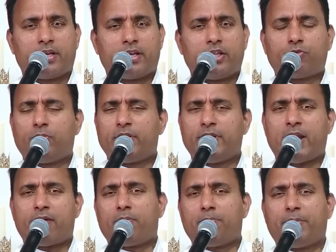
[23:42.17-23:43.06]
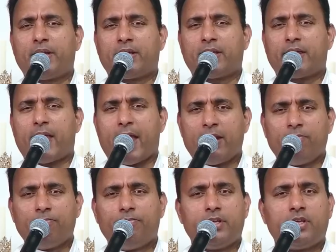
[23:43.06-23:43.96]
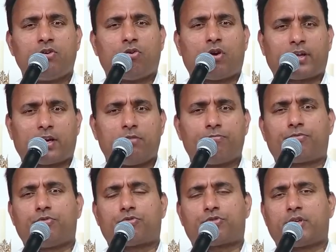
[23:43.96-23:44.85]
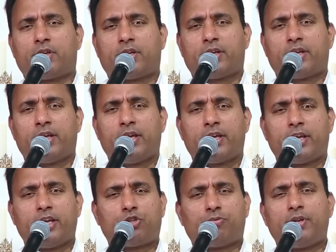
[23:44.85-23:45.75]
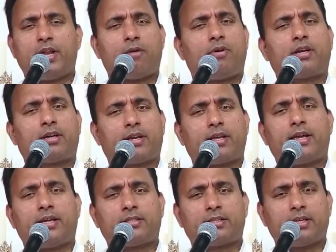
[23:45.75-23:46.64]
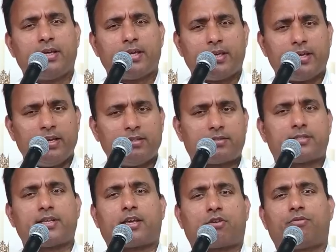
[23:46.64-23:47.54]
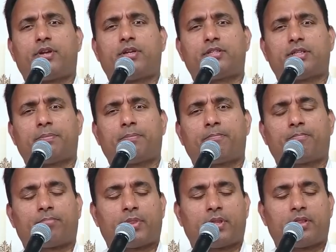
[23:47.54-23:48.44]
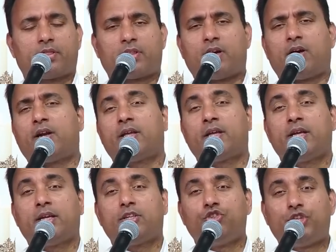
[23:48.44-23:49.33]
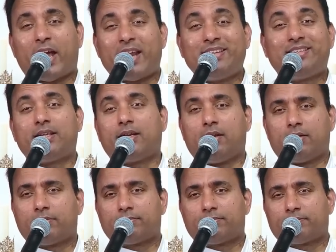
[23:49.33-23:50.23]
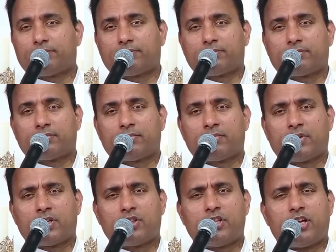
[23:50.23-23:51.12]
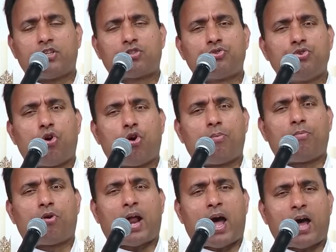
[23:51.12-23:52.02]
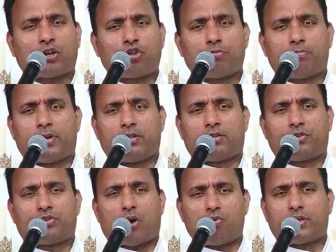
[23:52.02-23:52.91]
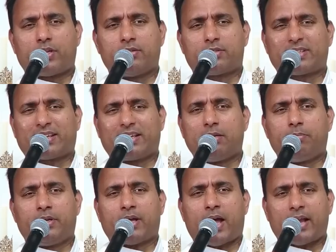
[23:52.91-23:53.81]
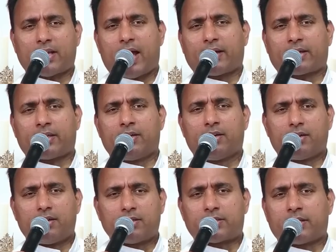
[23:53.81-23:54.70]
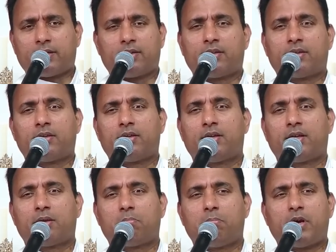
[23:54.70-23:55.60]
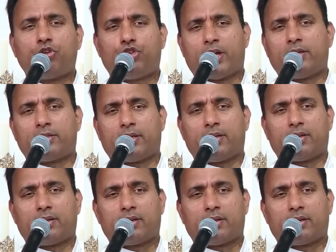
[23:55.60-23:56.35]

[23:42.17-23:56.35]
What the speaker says: It will never bring envy or confusion. It will never create insecurity. Third, gentle. There is no more argument, shouting, screaming, attacking, hurting, but gentle.